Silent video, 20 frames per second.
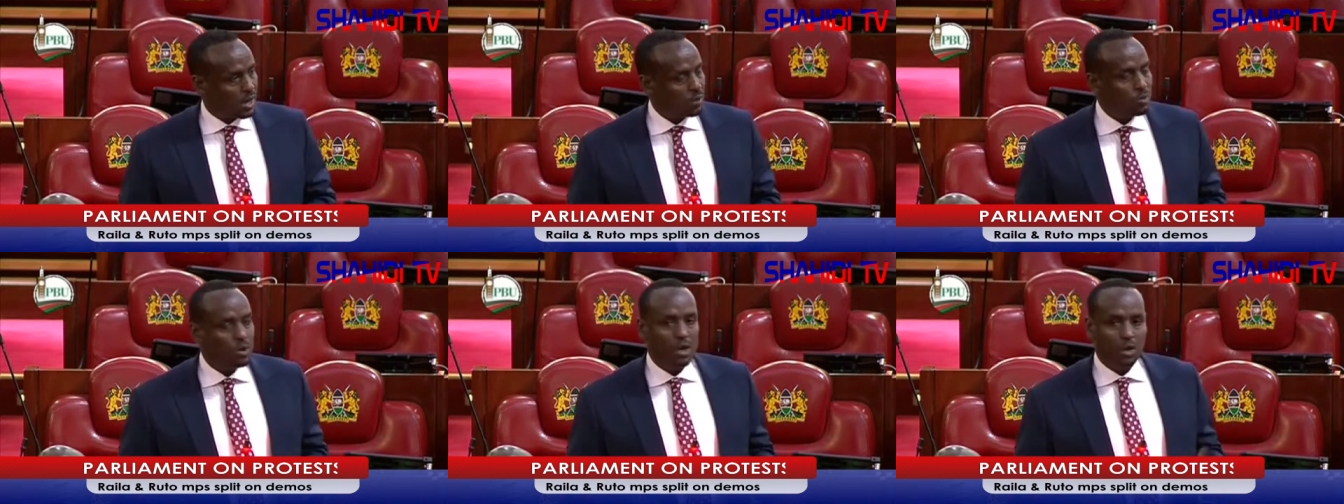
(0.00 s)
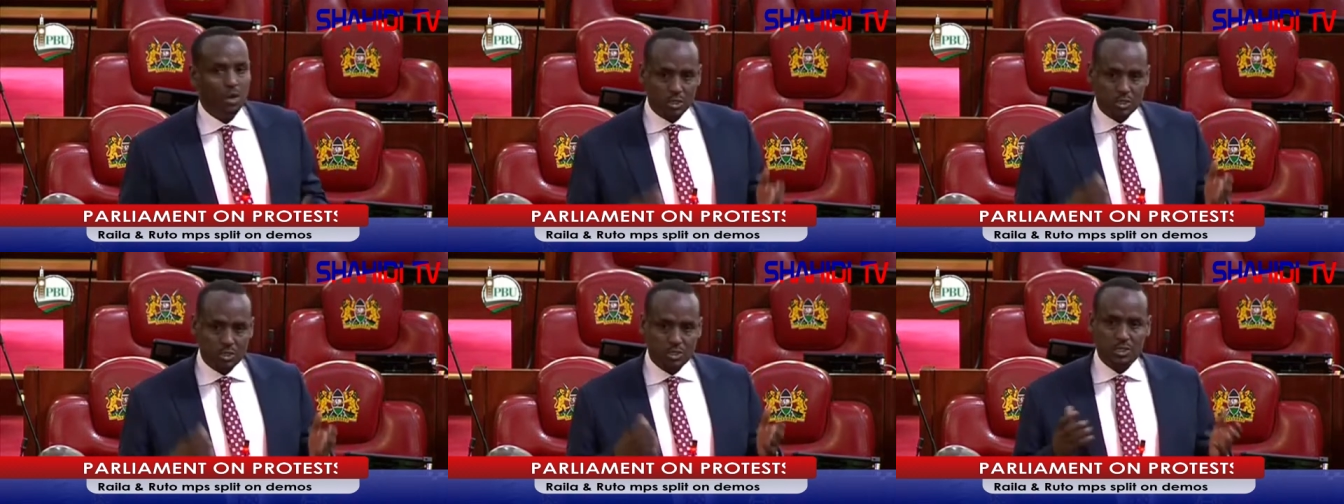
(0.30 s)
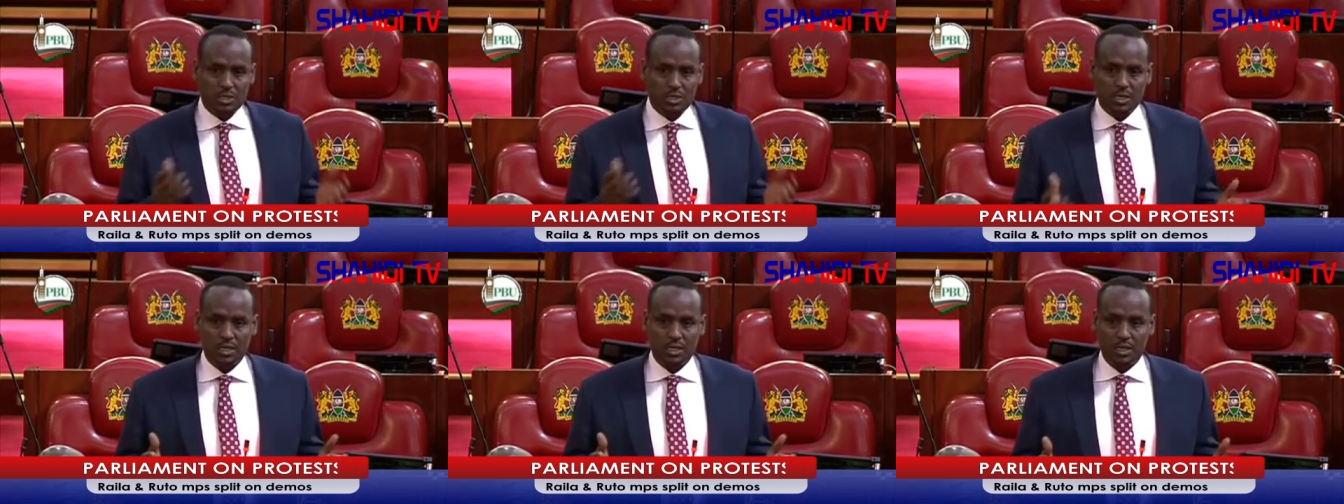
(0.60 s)
and we
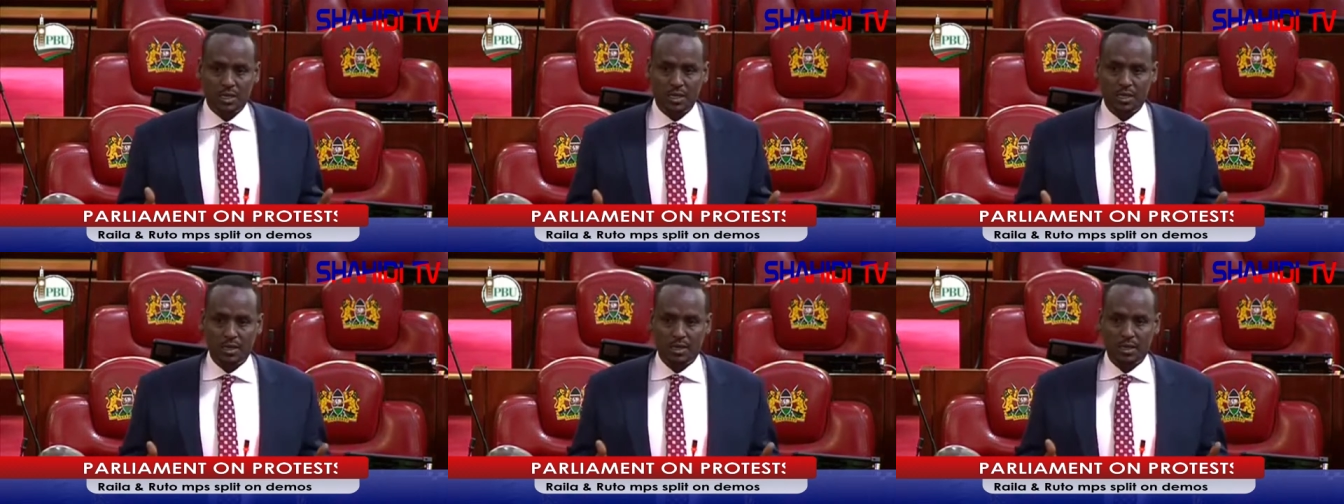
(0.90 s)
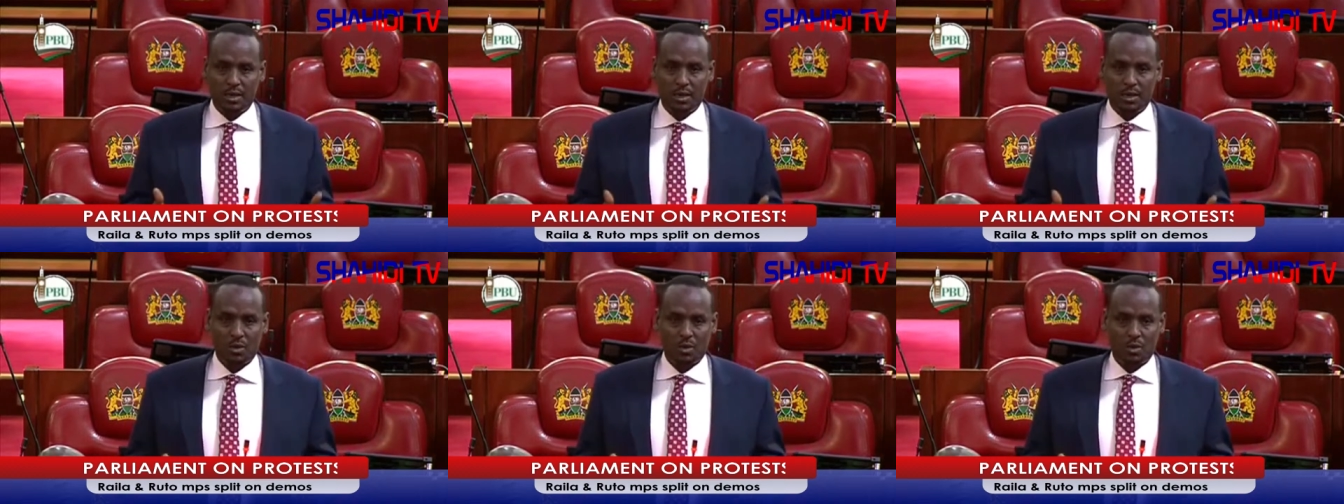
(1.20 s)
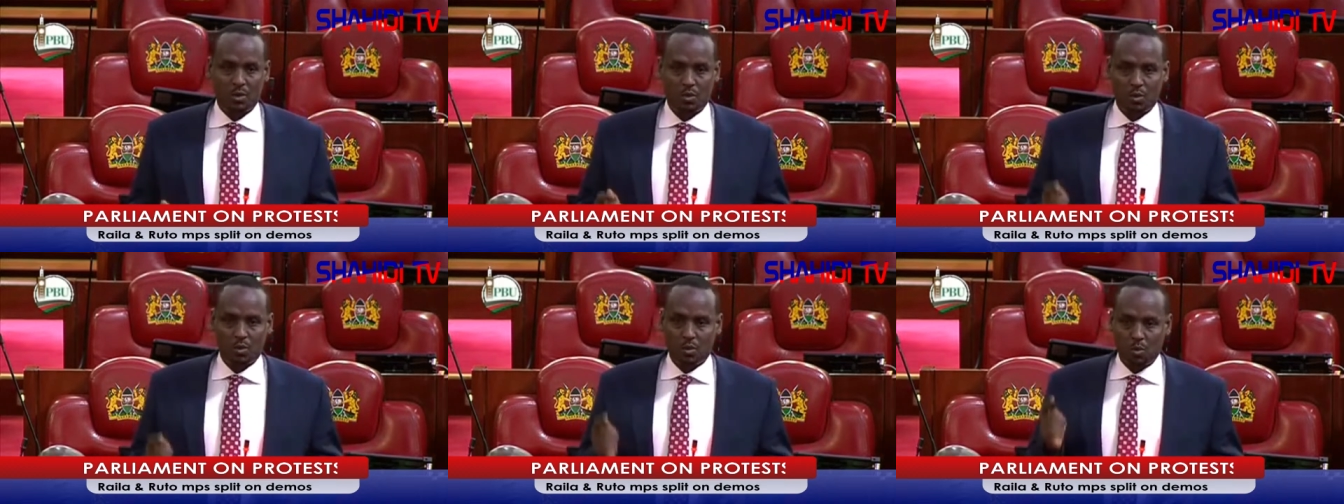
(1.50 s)
lost
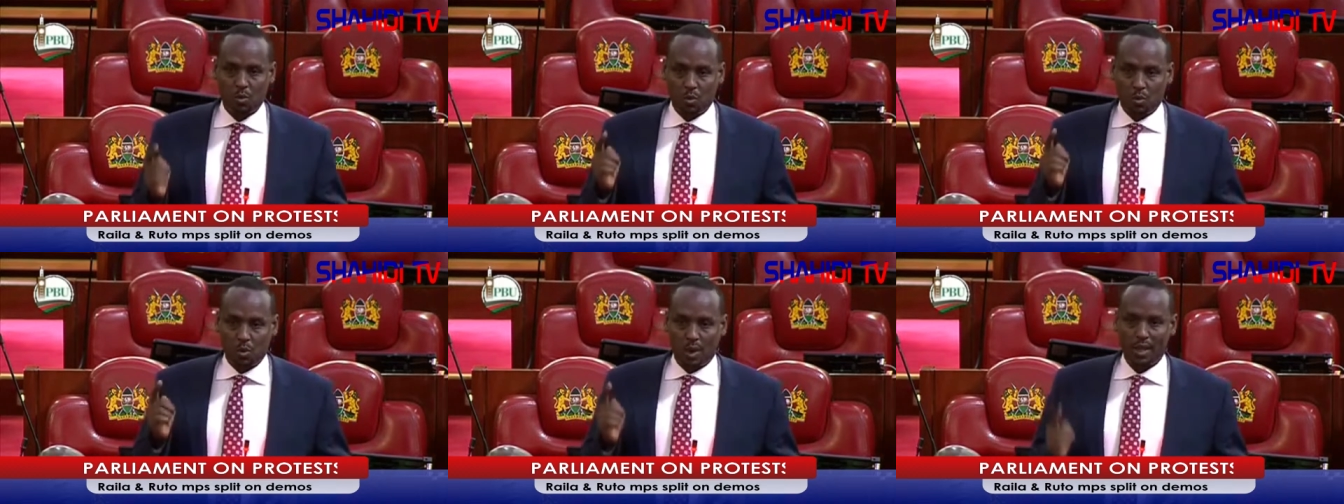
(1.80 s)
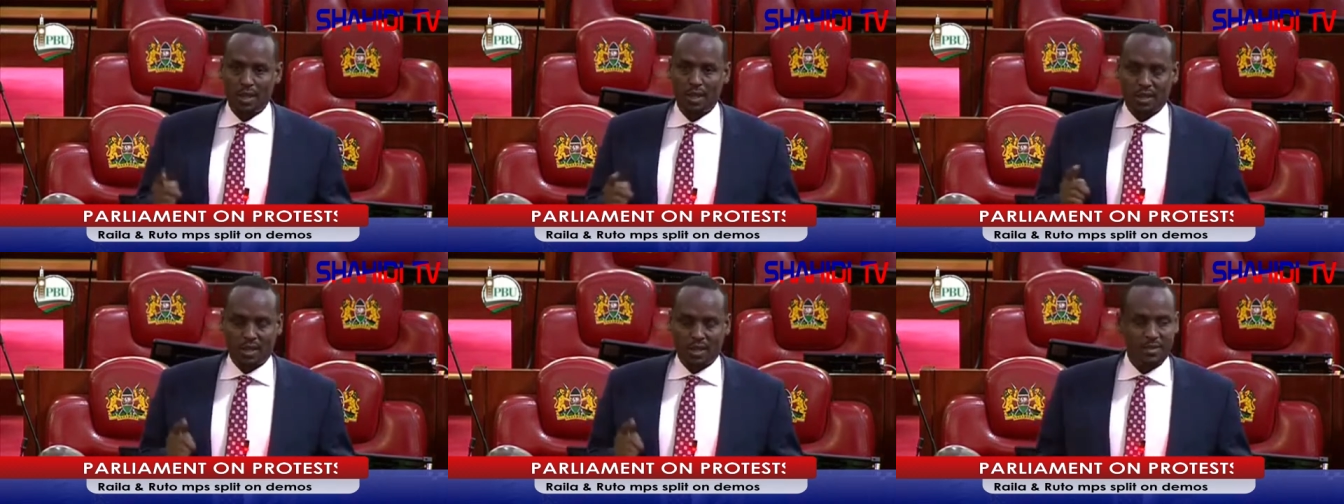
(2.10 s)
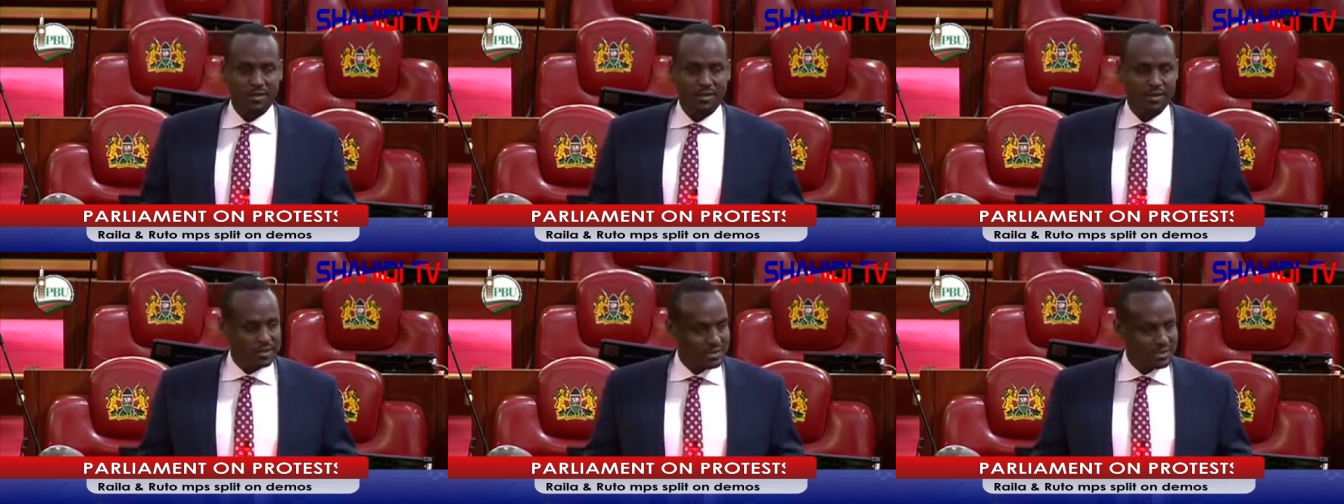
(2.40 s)
one
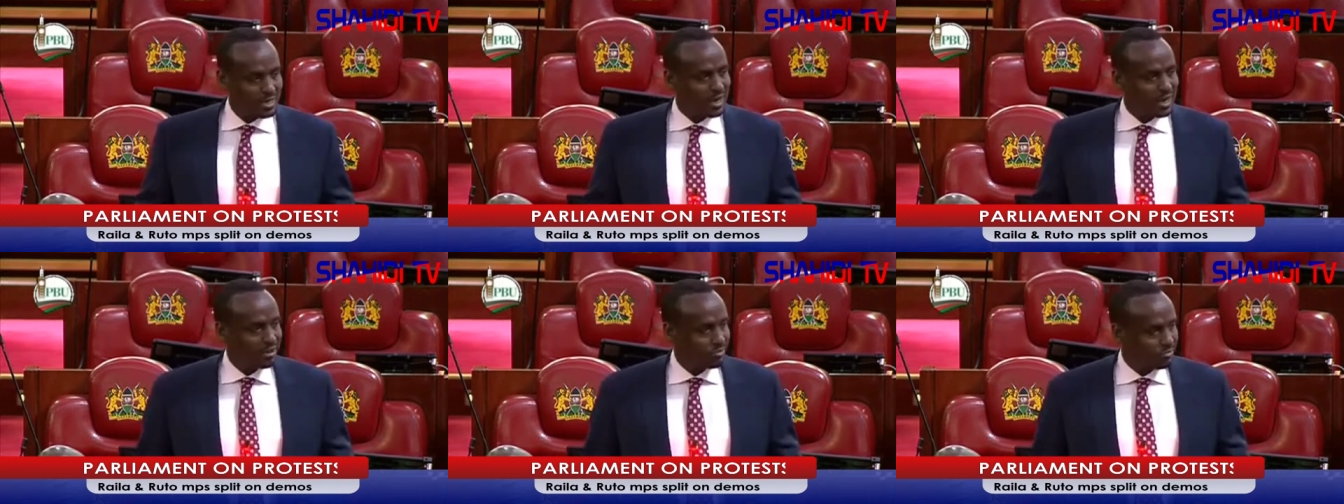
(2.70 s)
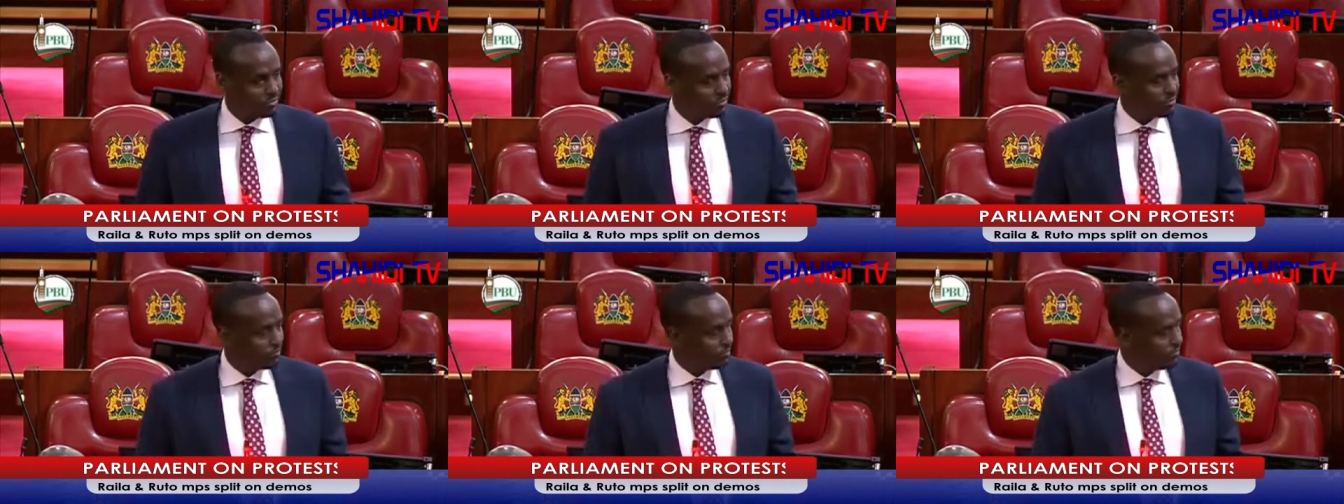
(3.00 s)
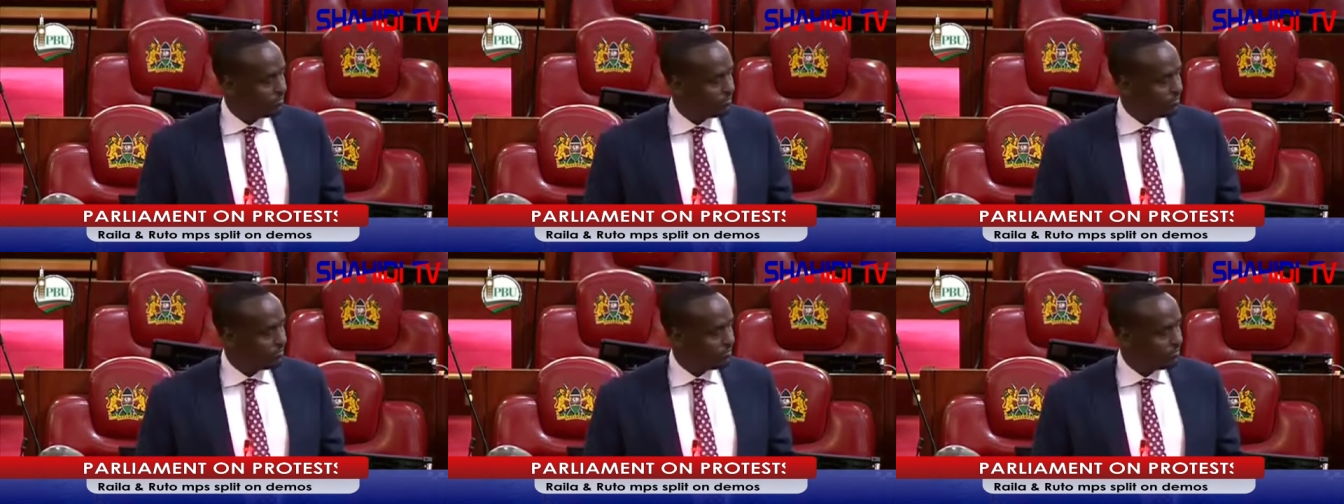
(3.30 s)
Kenyan's life.